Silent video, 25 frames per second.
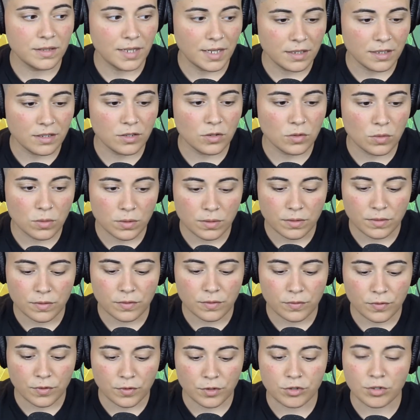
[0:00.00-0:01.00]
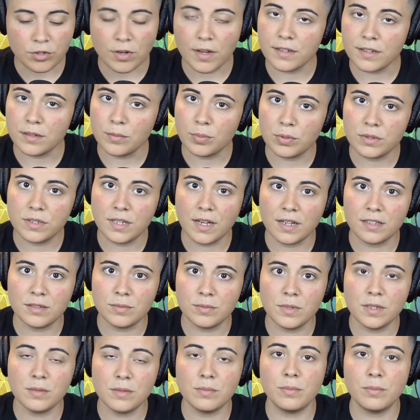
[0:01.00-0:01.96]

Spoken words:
Thank you for trying to protect me.